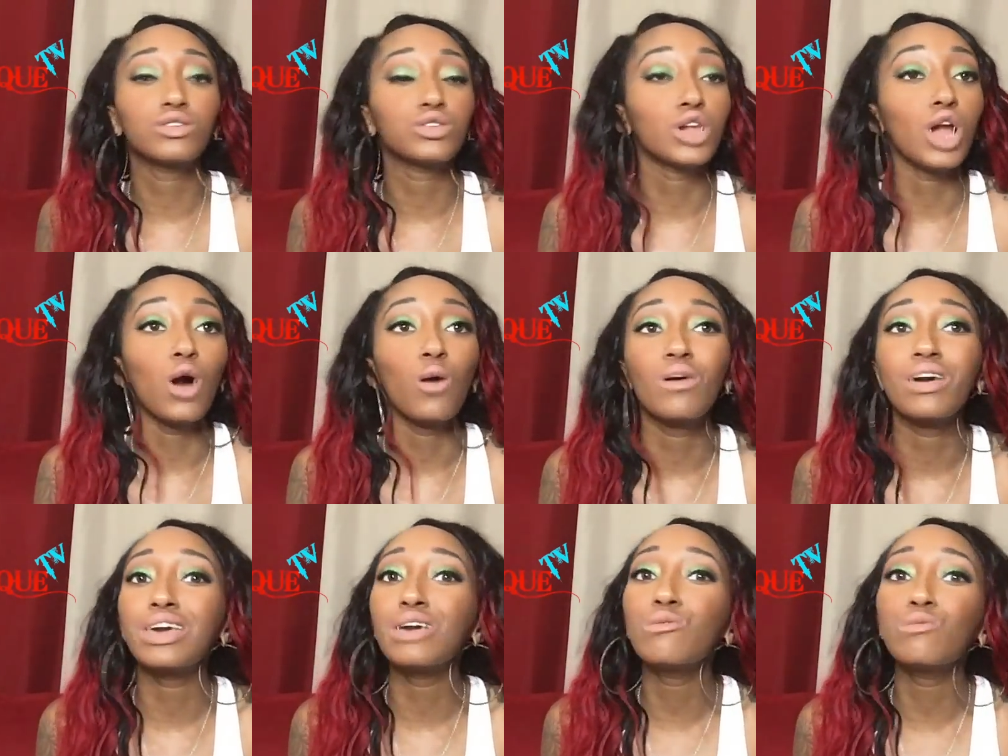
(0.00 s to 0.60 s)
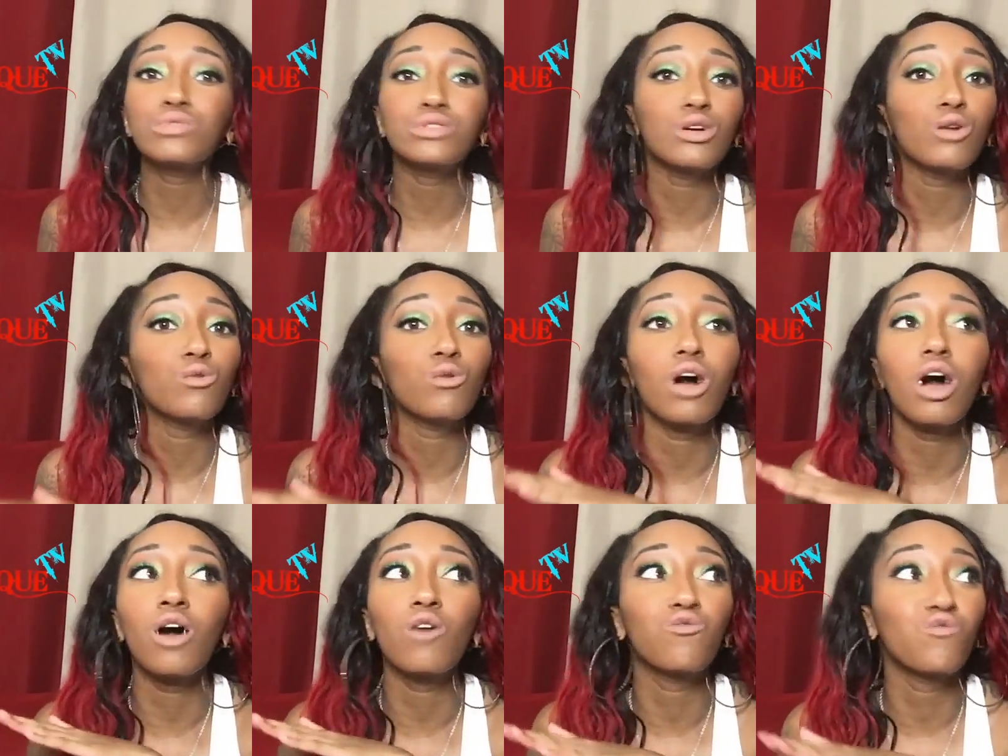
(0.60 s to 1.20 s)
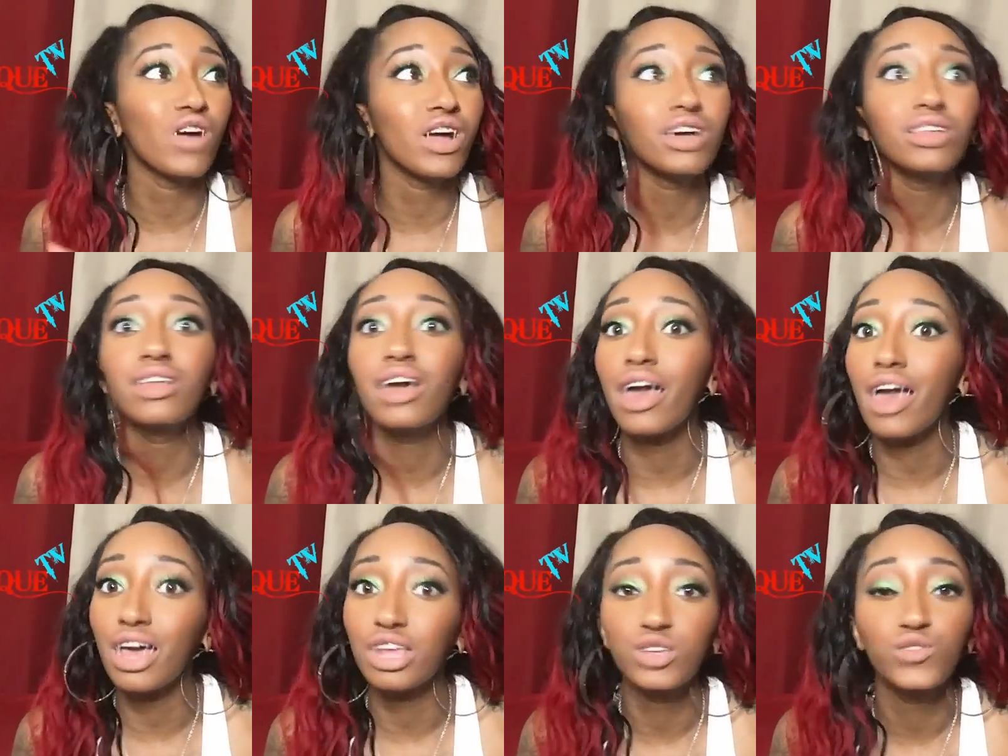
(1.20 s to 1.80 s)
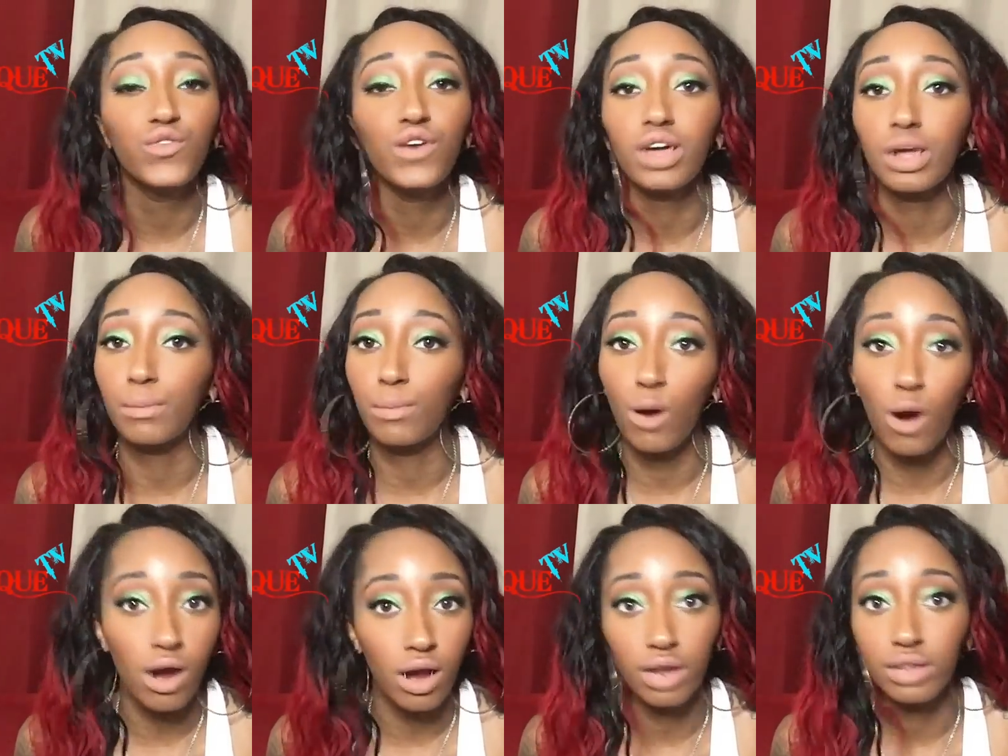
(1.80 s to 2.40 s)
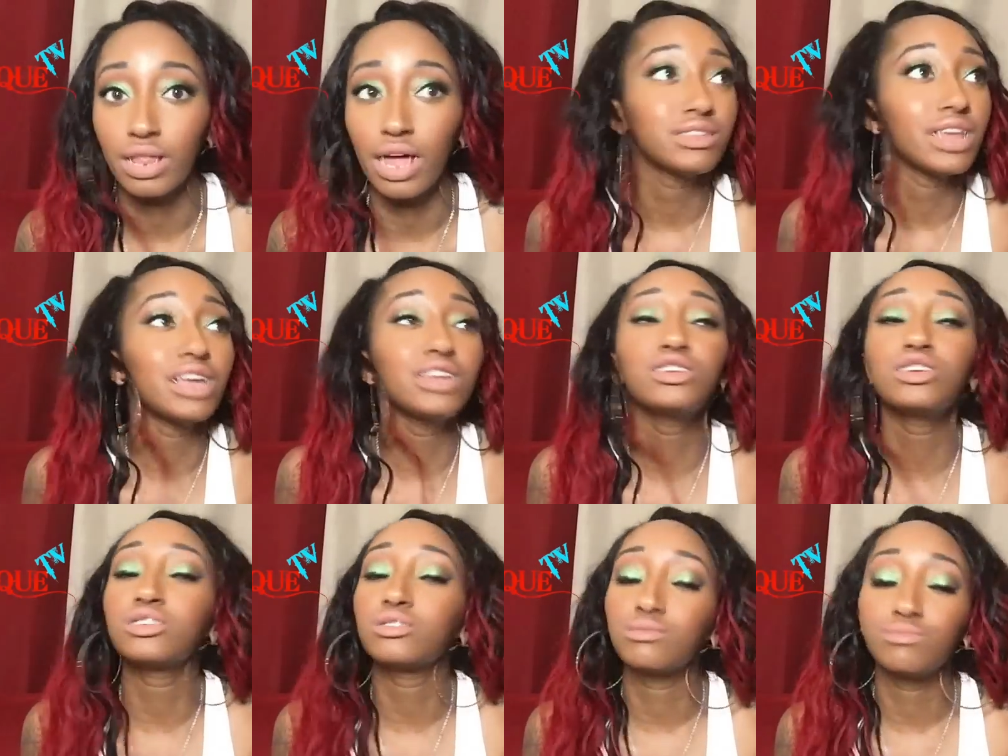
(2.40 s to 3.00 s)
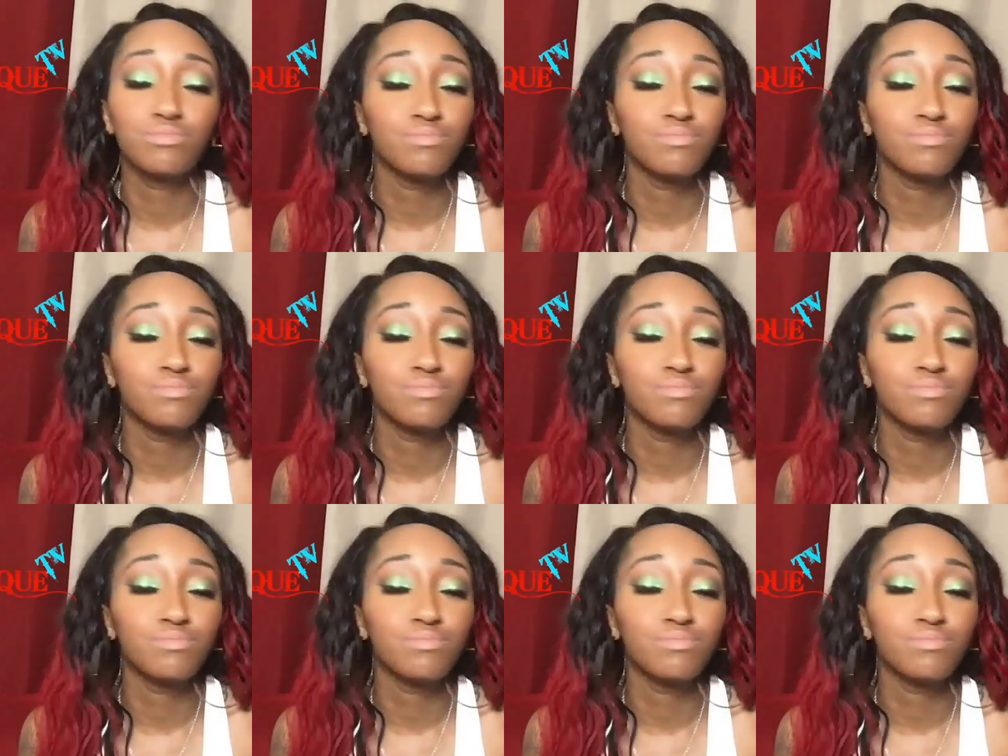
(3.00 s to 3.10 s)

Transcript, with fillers: No, it was a regular ass fucking parking lot. They just.